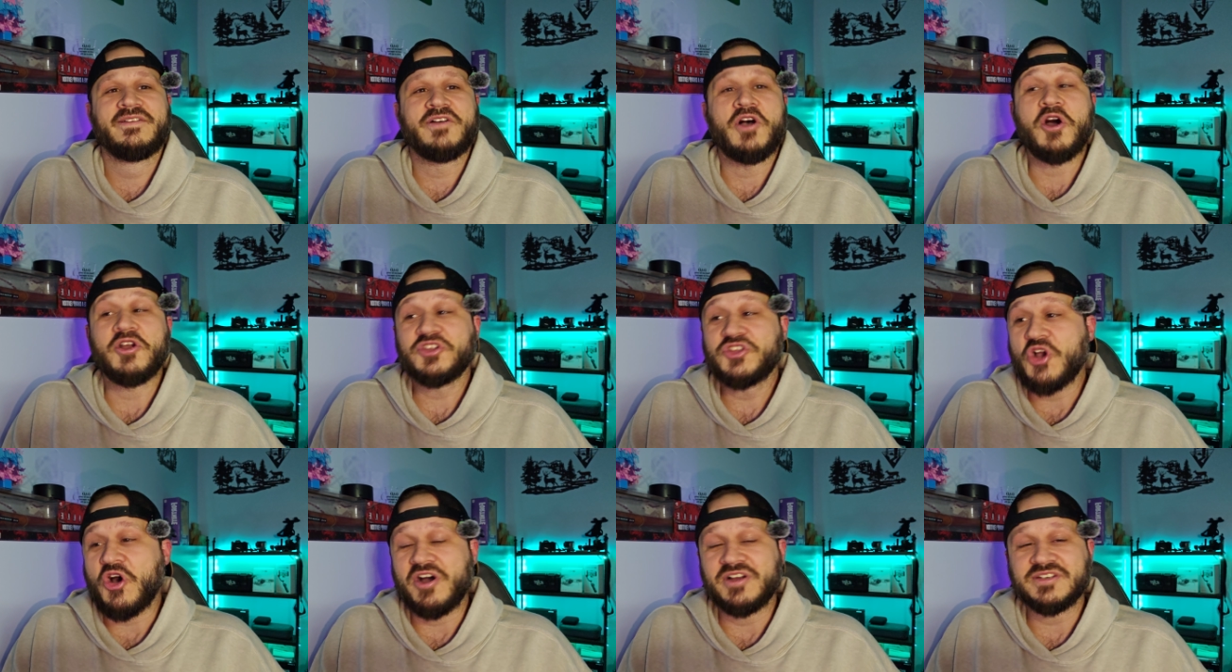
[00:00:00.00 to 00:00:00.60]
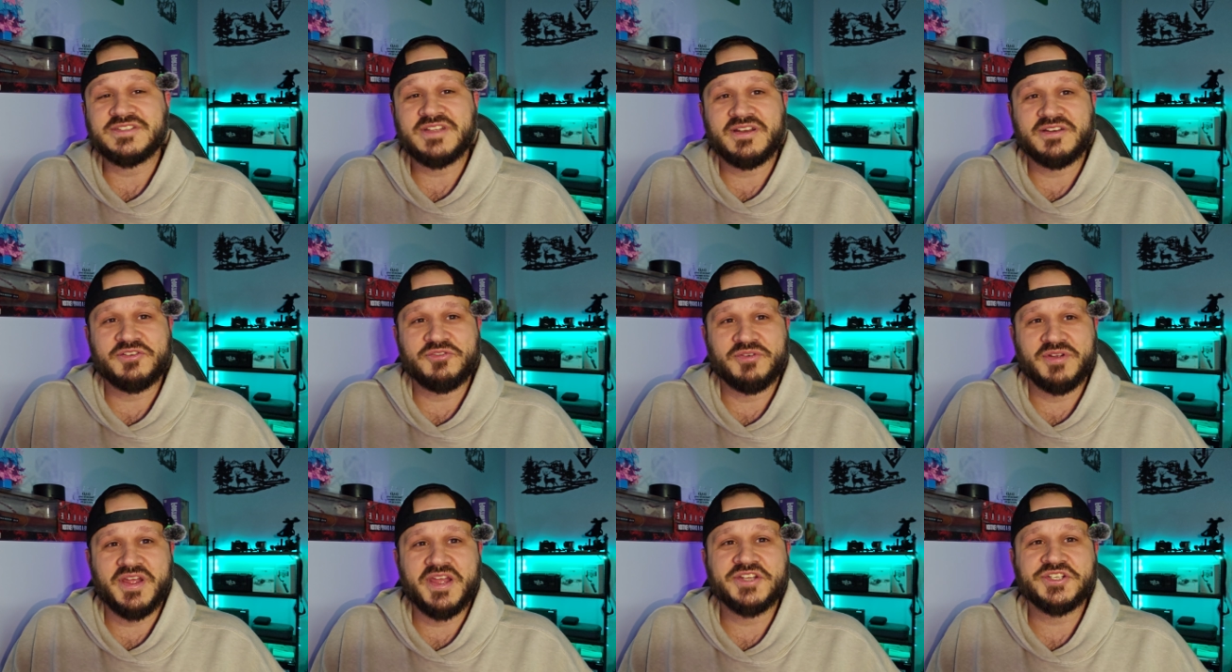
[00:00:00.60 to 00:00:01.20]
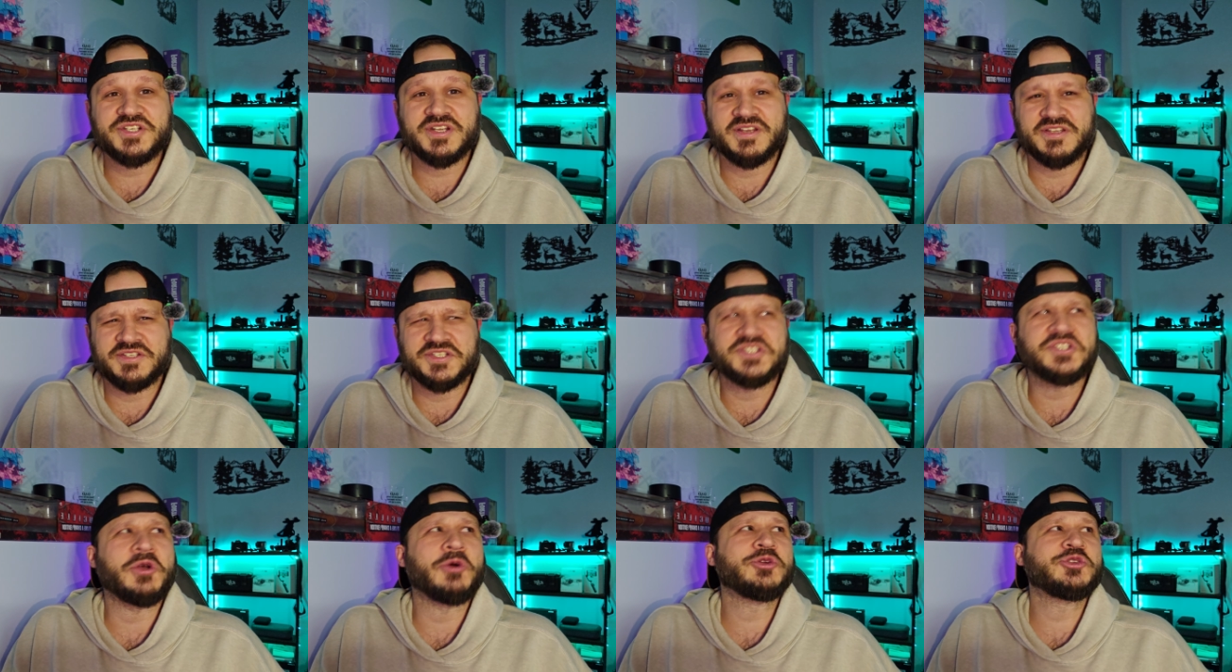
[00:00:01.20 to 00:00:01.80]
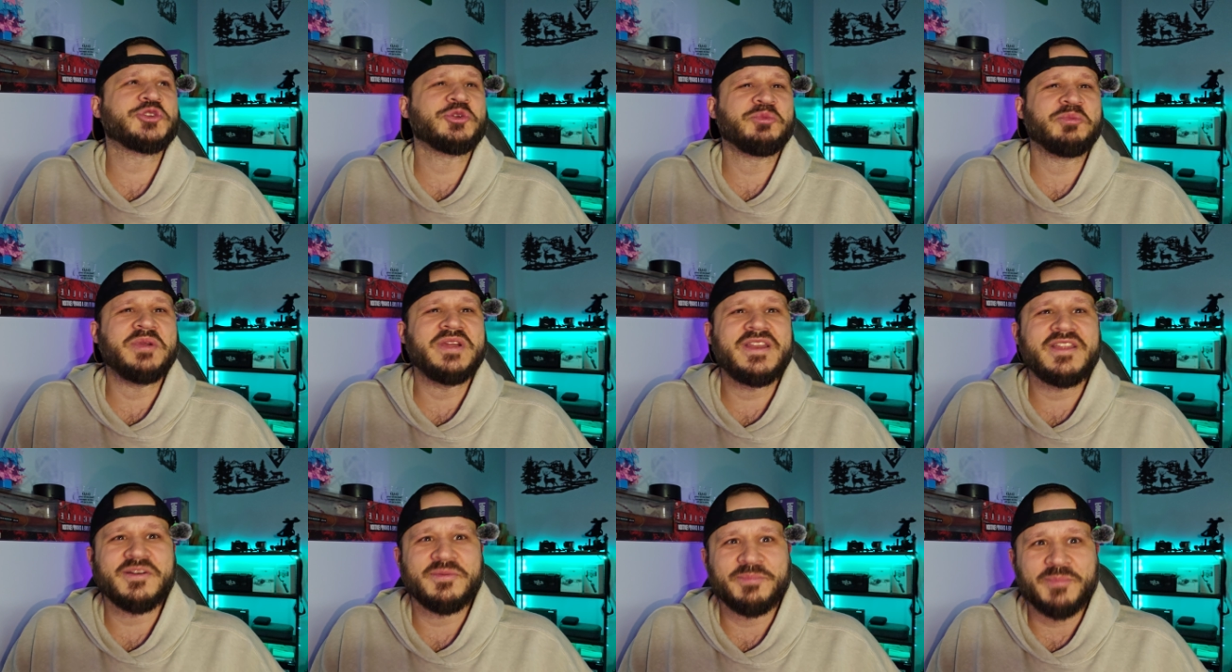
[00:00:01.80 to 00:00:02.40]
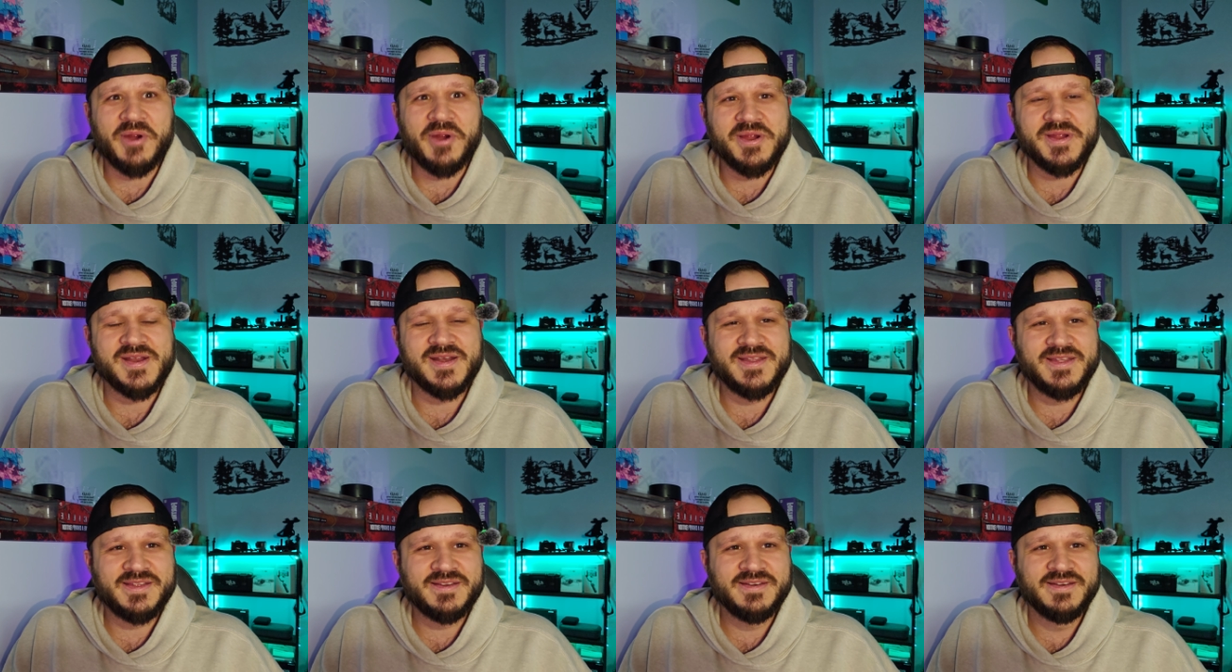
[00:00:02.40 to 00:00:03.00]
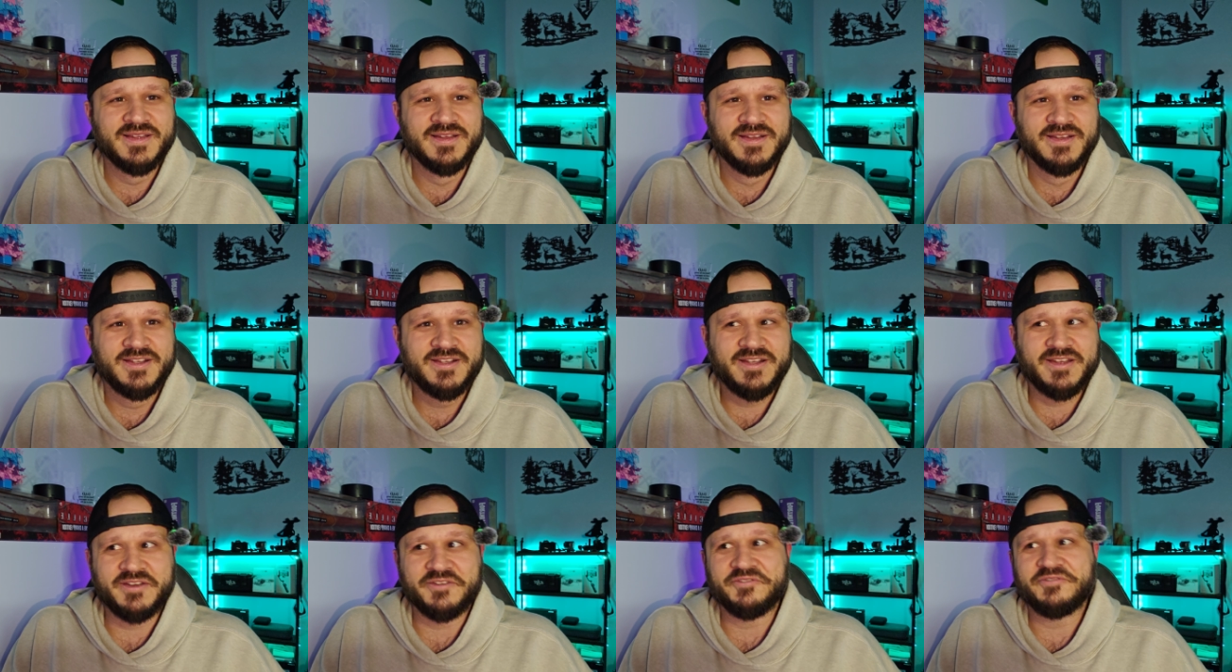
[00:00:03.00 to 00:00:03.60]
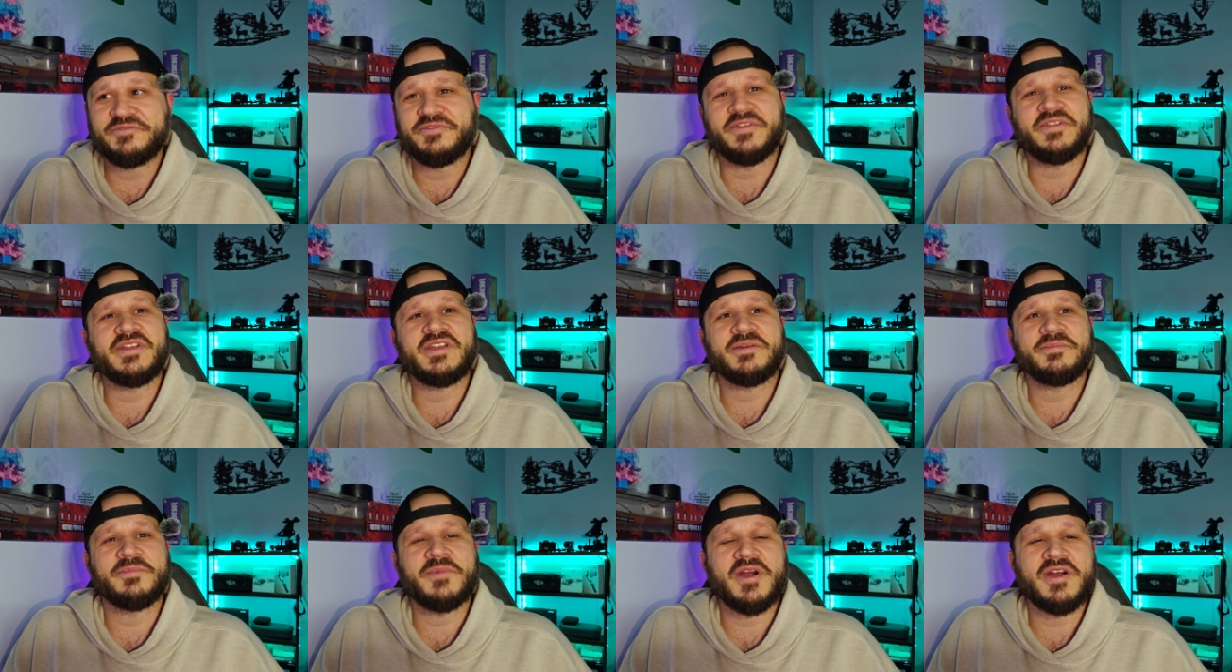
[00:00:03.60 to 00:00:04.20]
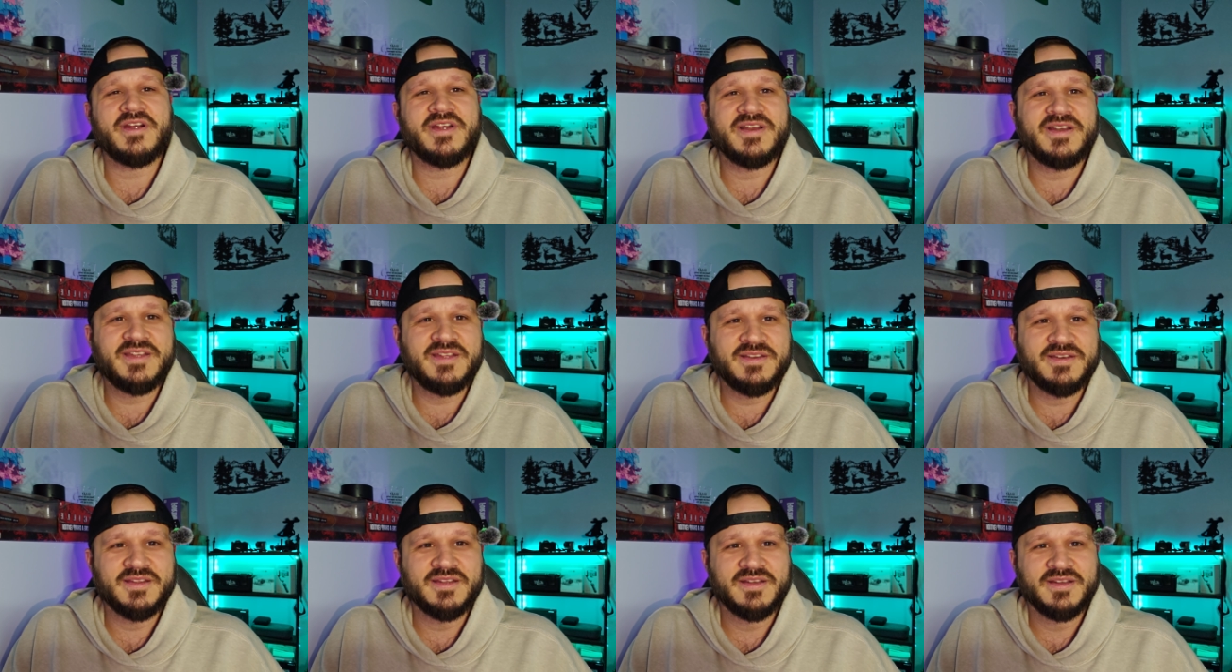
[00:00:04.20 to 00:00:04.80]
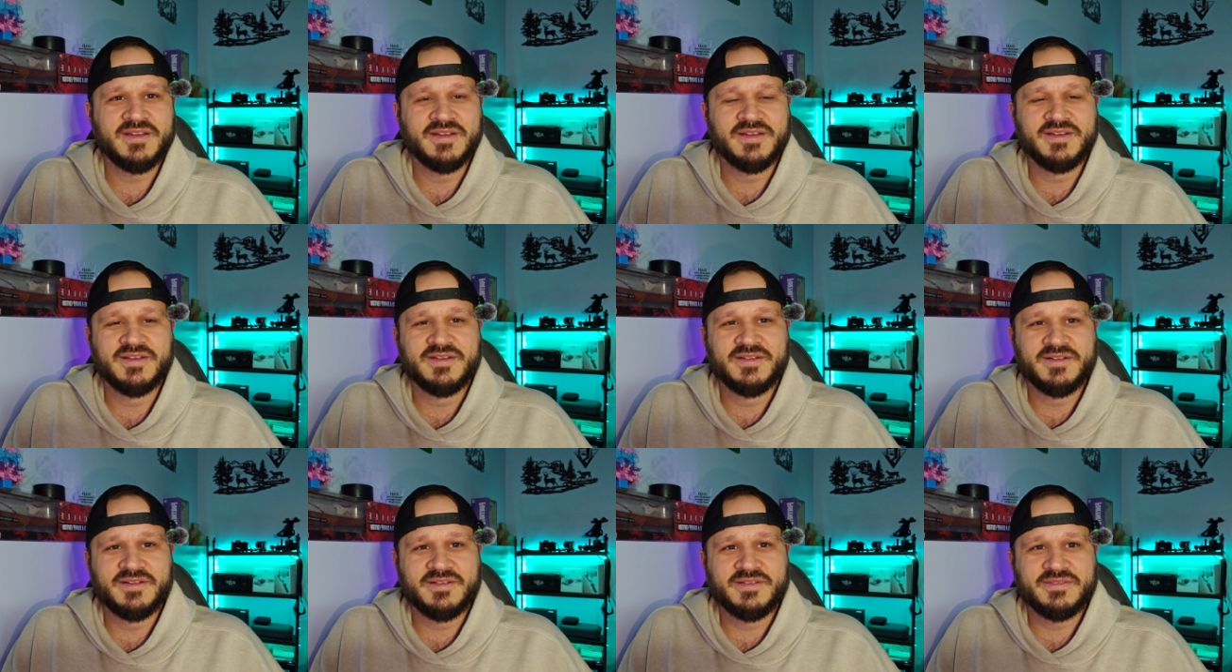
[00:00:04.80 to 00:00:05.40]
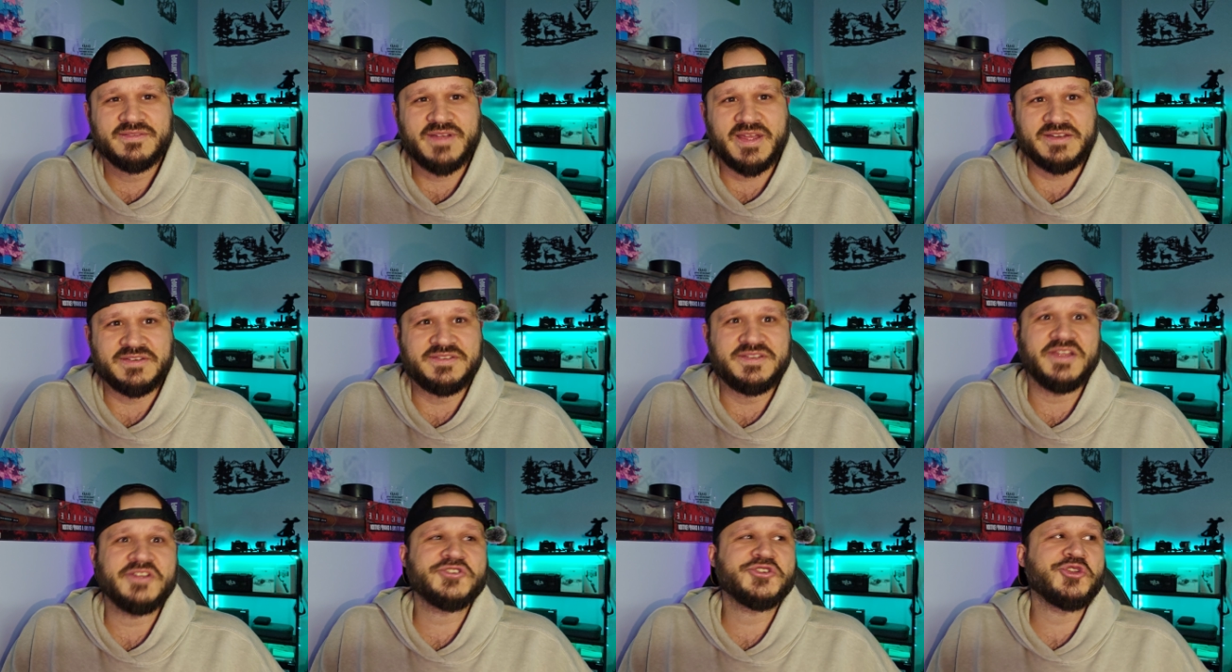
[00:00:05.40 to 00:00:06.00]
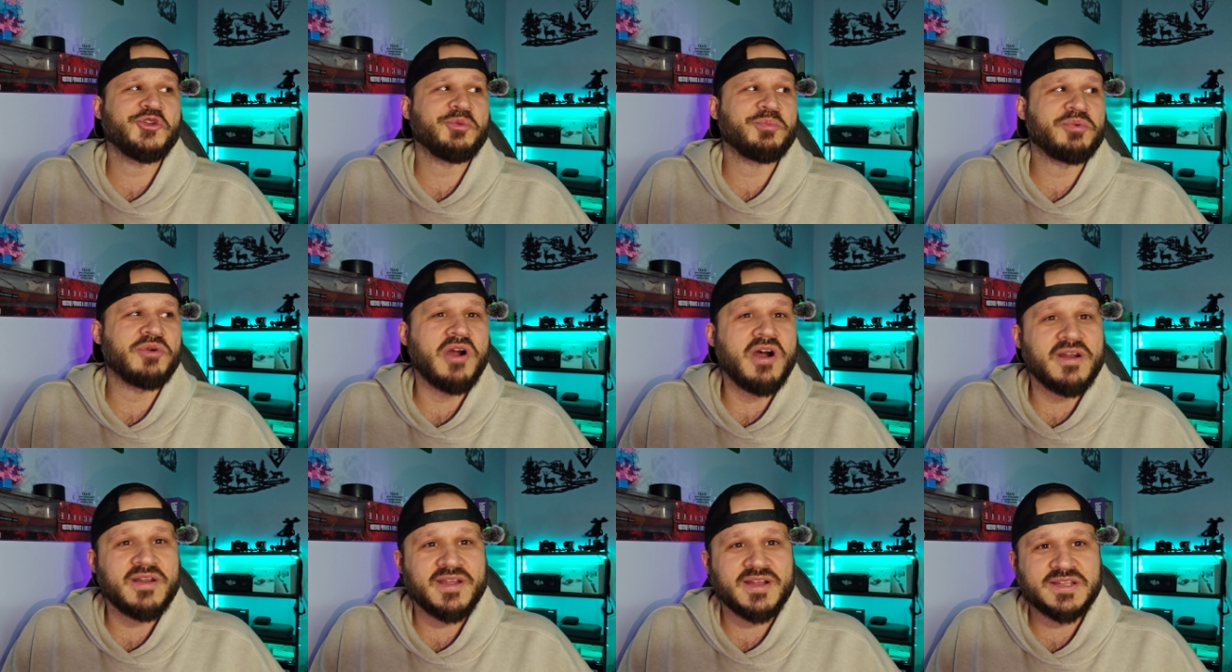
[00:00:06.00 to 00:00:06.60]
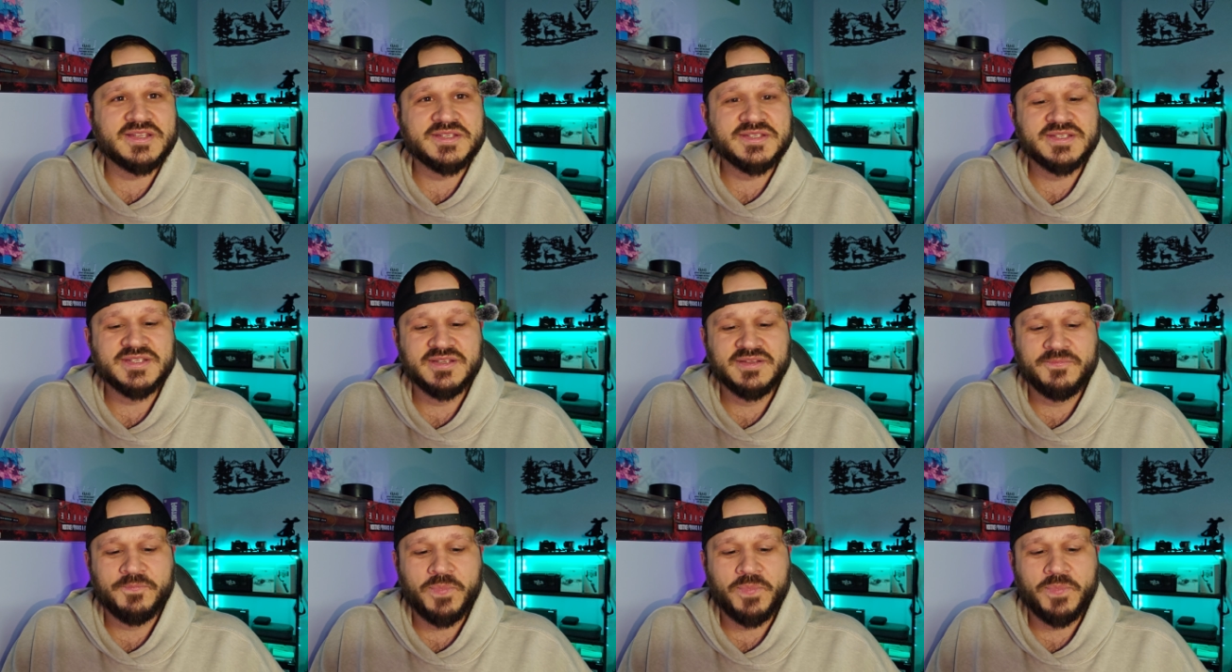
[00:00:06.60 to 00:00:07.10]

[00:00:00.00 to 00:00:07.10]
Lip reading: on content creation and social media marketing and affiliate marketing and digital products?